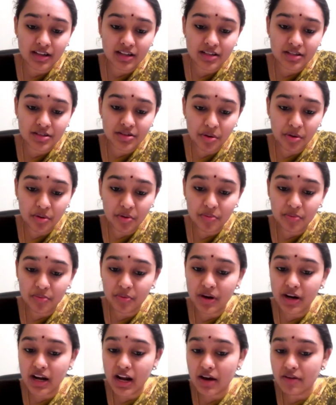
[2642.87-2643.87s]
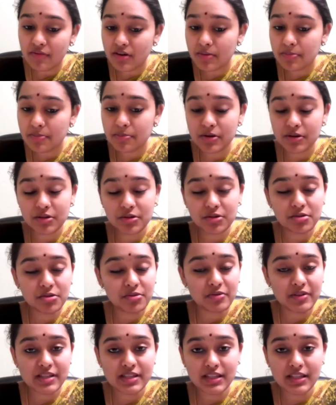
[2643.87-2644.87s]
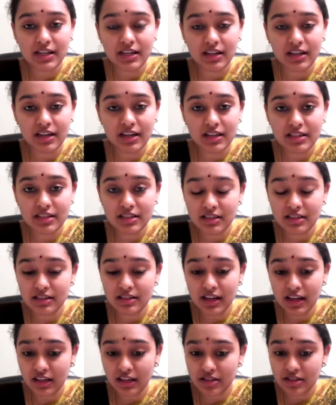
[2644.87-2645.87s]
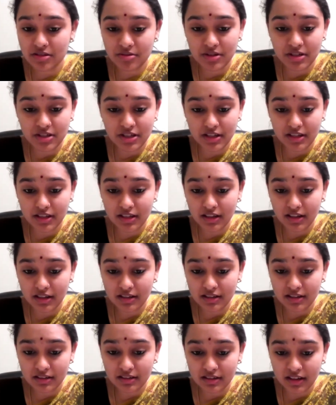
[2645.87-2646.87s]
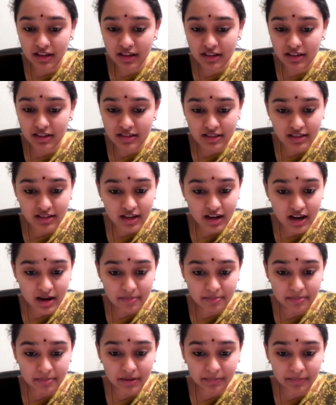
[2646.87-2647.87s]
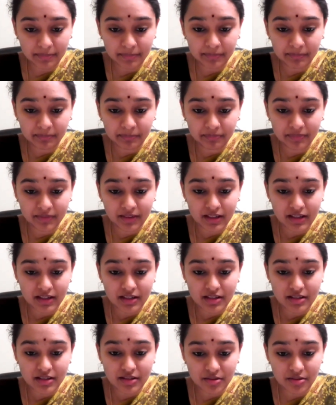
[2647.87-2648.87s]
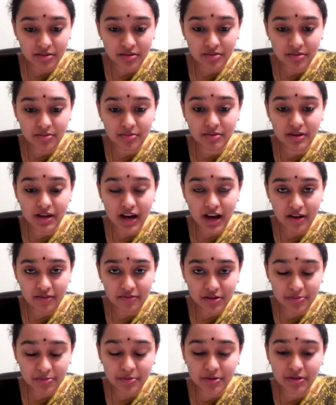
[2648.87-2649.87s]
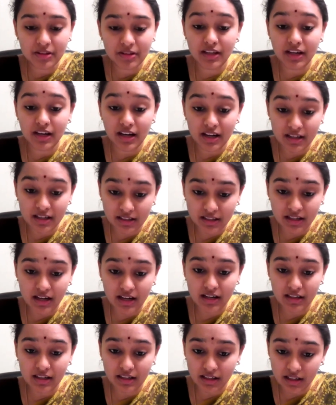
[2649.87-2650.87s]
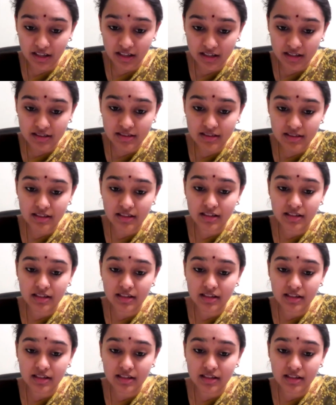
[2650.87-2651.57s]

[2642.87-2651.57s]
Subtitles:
So we never put two visargas next to each other. That doesn't happen. So we have to put the hakara here.